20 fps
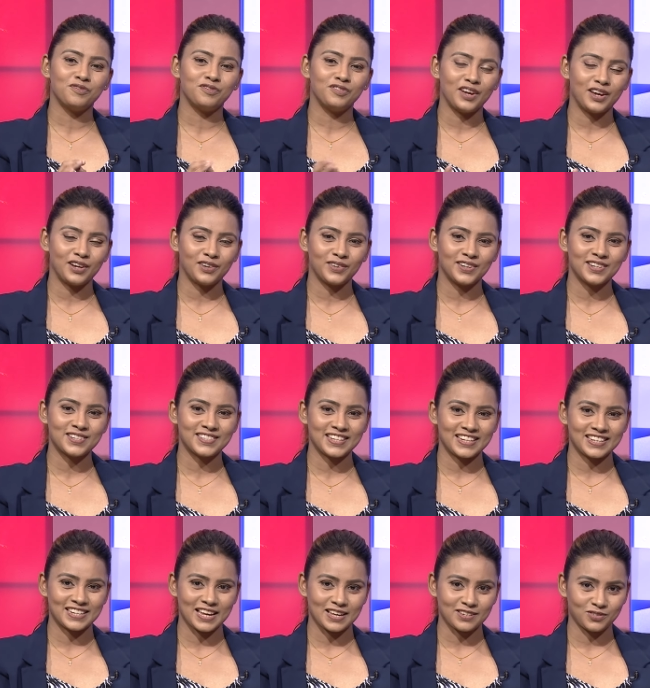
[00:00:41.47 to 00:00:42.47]
various
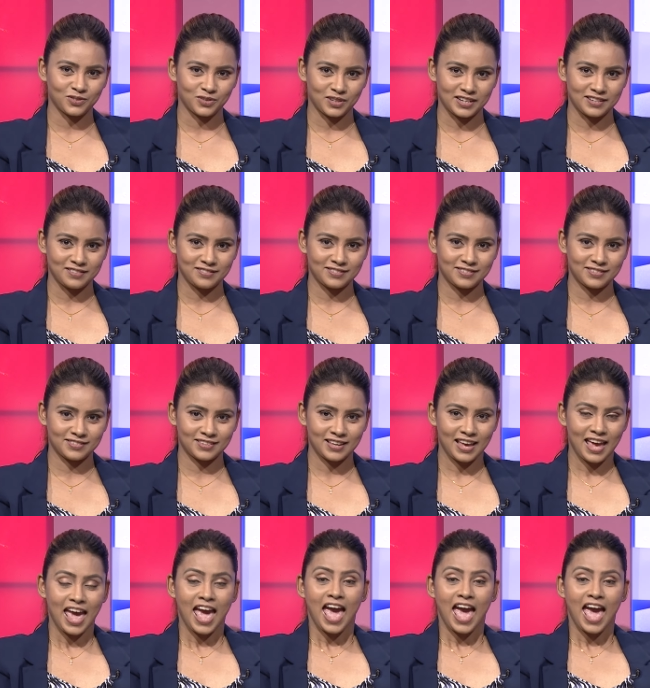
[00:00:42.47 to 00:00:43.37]
industries.